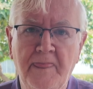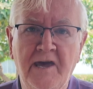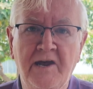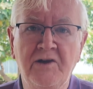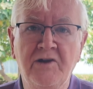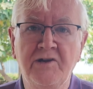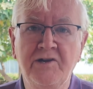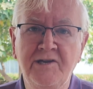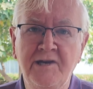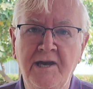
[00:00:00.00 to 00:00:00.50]

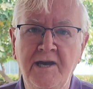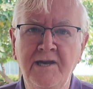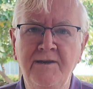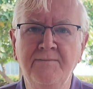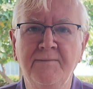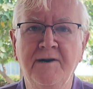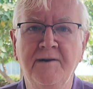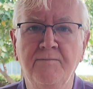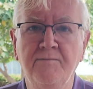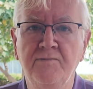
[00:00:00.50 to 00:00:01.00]
And I
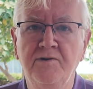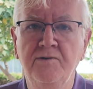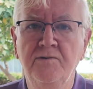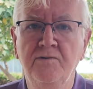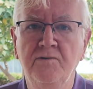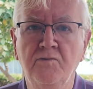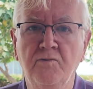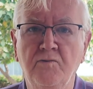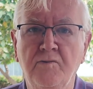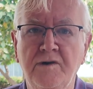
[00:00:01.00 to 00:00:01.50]
came up
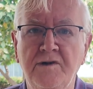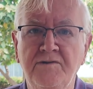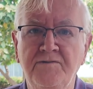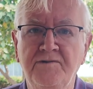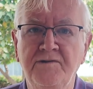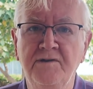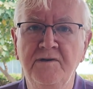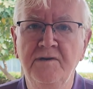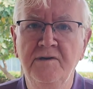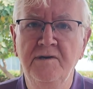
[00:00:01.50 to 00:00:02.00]

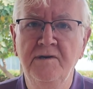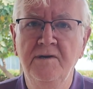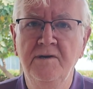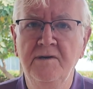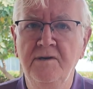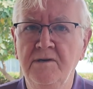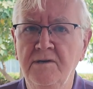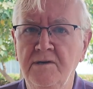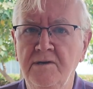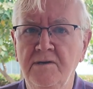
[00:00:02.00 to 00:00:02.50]
with
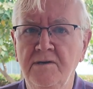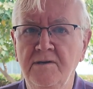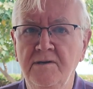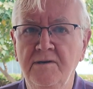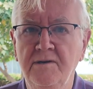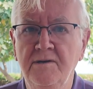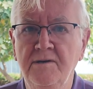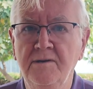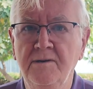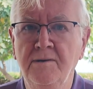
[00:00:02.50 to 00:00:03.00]

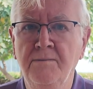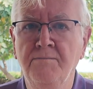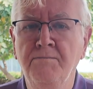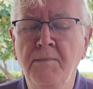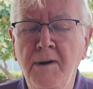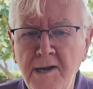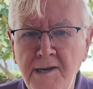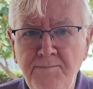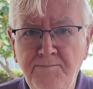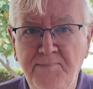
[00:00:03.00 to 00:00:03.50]

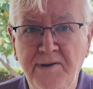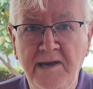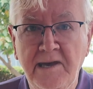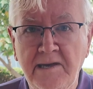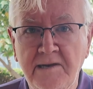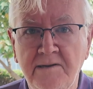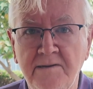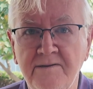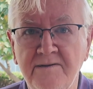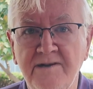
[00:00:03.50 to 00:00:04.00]
my pick,
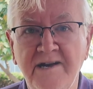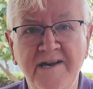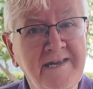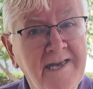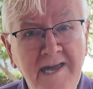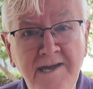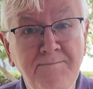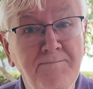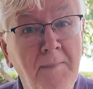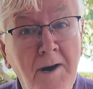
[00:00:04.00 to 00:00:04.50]

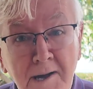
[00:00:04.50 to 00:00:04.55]
again,